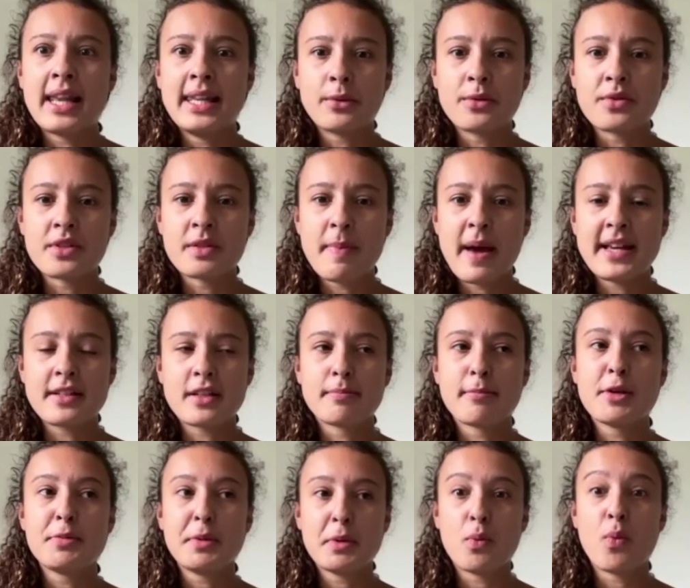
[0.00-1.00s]
little space because
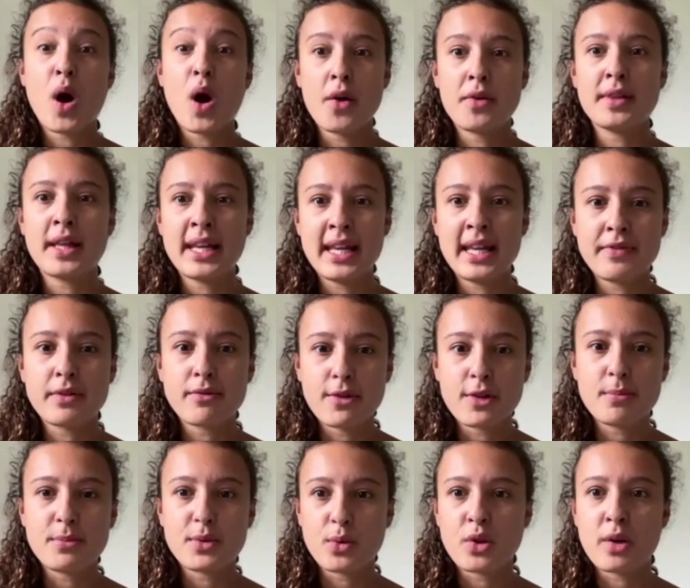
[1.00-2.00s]
most people were in their living
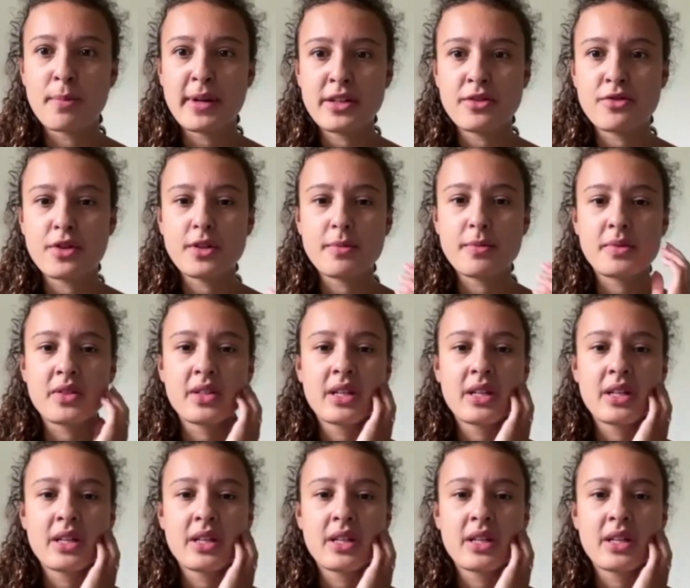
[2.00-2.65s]
rooms or their bedrooms.